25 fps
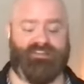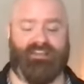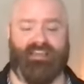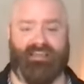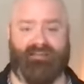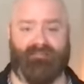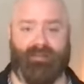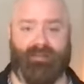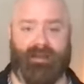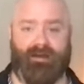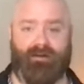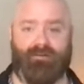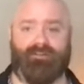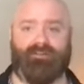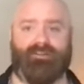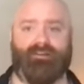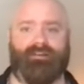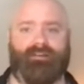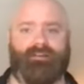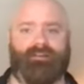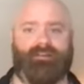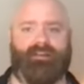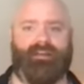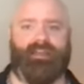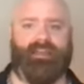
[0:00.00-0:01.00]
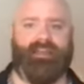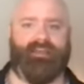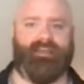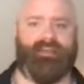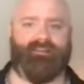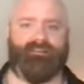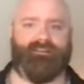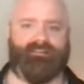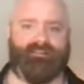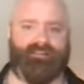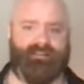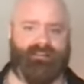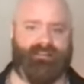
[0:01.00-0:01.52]
just came out
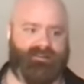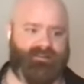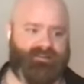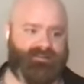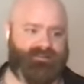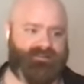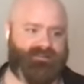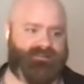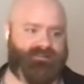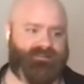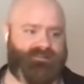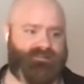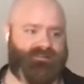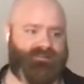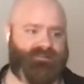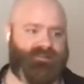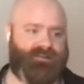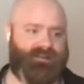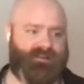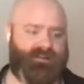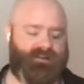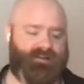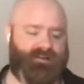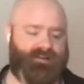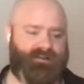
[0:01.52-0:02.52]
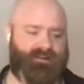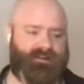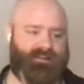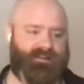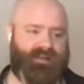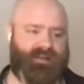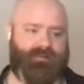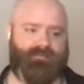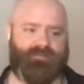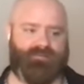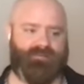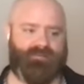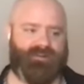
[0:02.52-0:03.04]
and is a
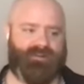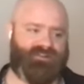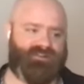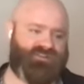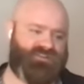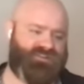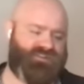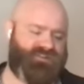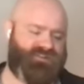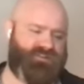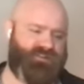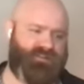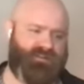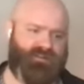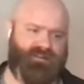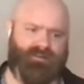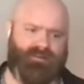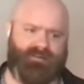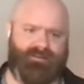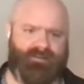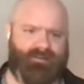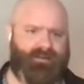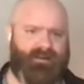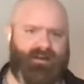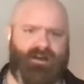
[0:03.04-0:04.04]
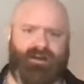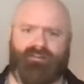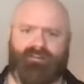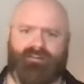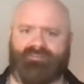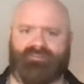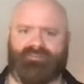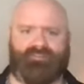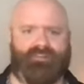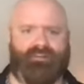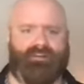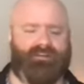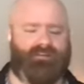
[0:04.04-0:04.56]
collaboration
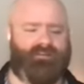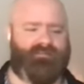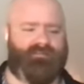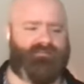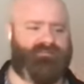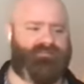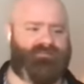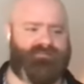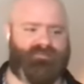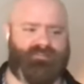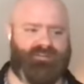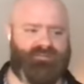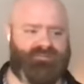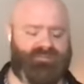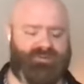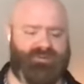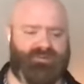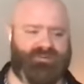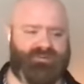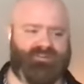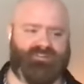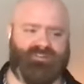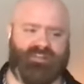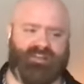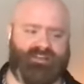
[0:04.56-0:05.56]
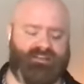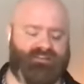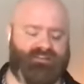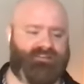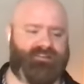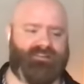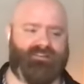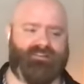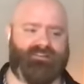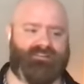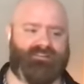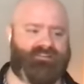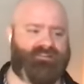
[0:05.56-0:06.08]
of computer
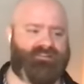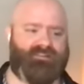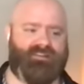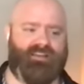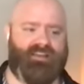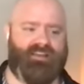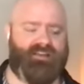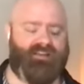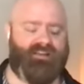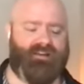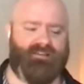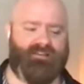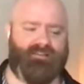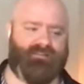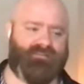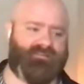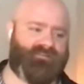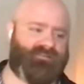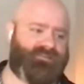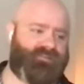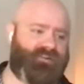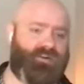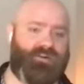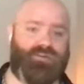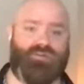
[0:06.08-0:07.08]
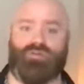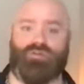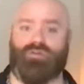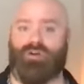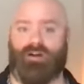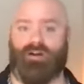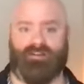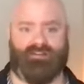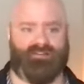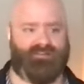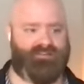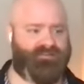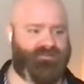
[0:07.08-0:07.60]
scientists and others
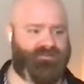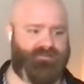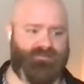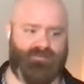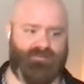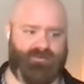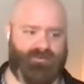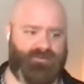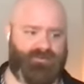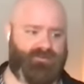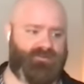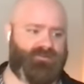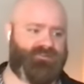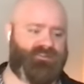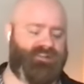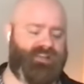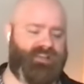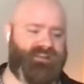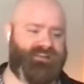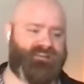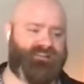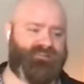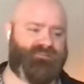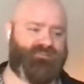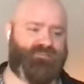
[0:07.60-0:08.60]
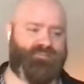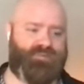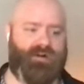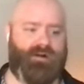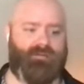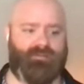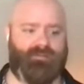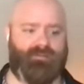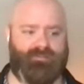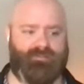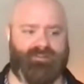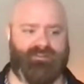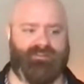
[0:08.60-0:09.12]
across the world. And it's
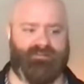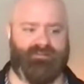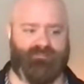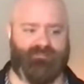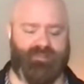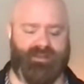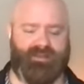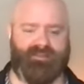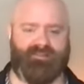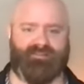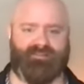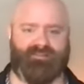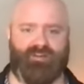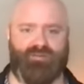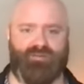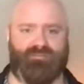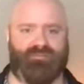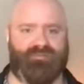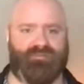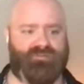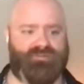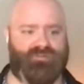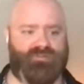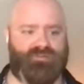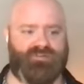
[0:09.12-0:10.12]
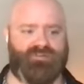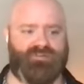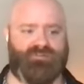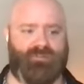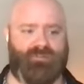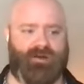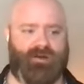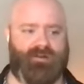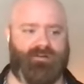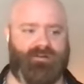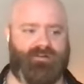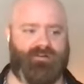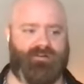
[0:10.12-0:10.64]
probably the best open source
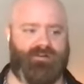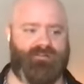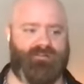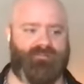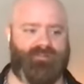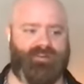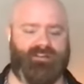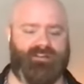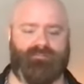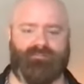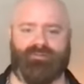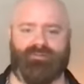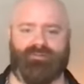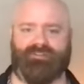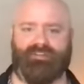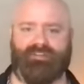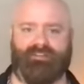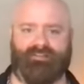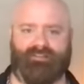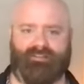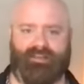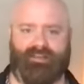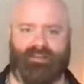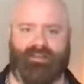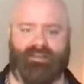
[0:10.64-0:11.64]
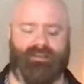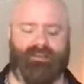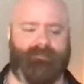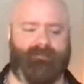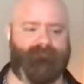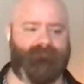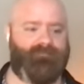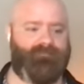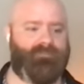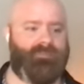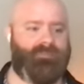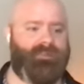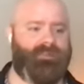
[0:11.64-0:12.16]
model available today.
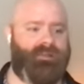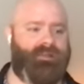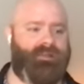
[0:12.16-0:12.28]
